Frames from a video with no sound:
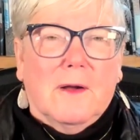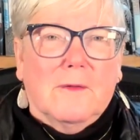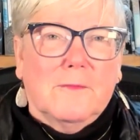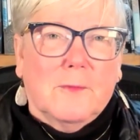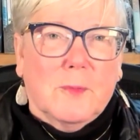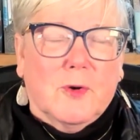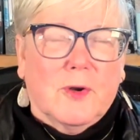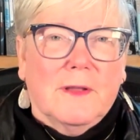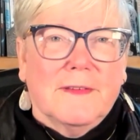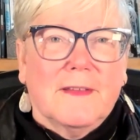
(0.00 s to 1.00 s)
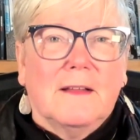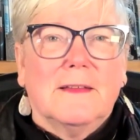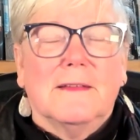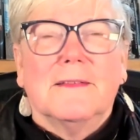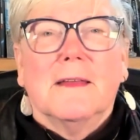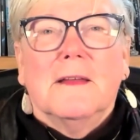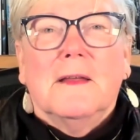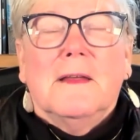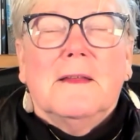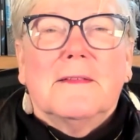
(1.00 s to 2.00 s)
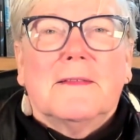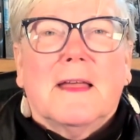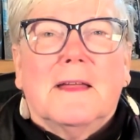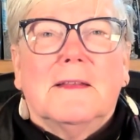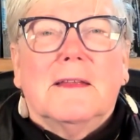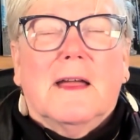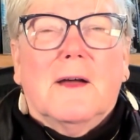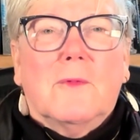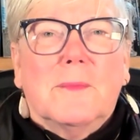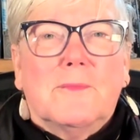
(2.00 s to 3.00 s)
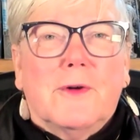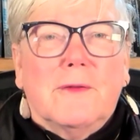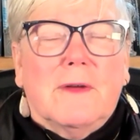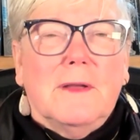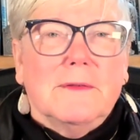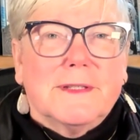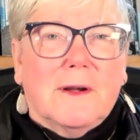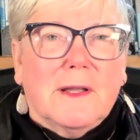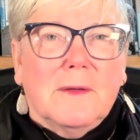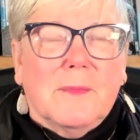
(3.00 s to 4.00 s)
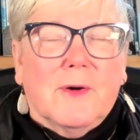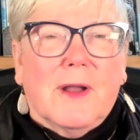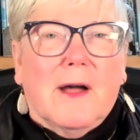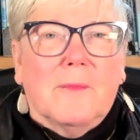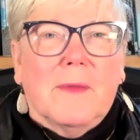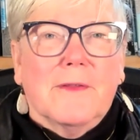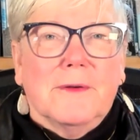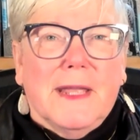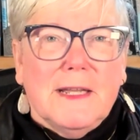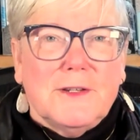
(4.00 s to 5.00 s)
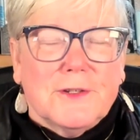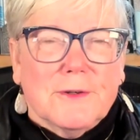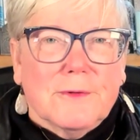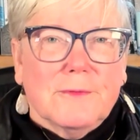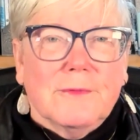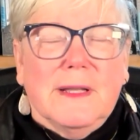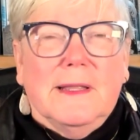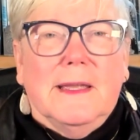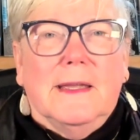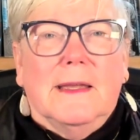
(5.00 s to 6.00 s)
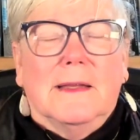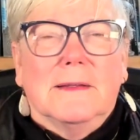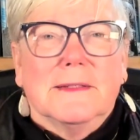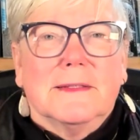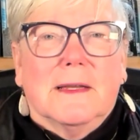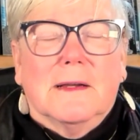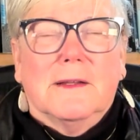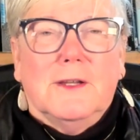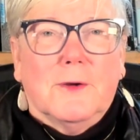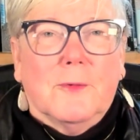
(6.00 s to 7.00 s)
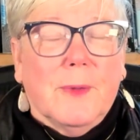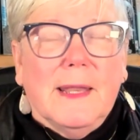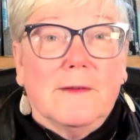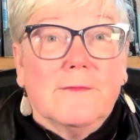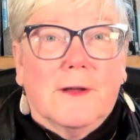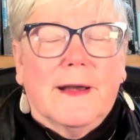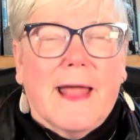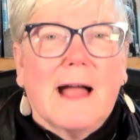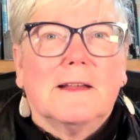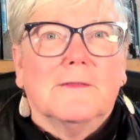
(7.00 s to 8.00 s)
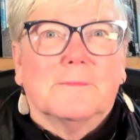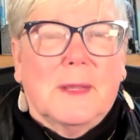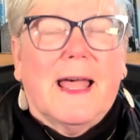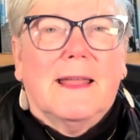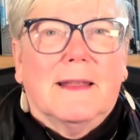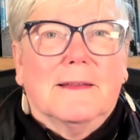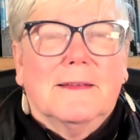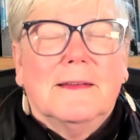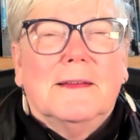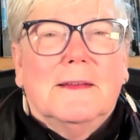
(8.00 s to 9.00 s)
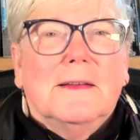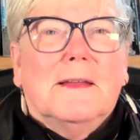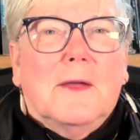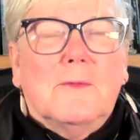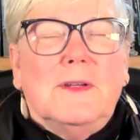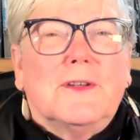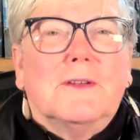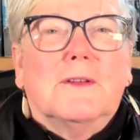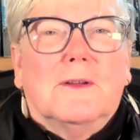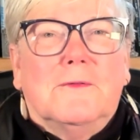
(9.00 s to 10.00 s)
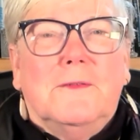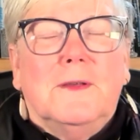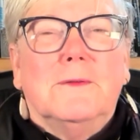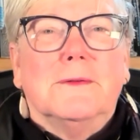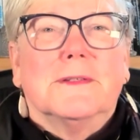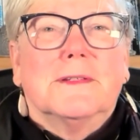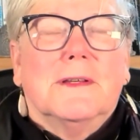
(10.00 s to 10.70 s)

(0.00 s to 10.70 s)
former consultants, said at one point when he was talking about how Mother Nature really is, we live on an active planet, and we shouldn't confuse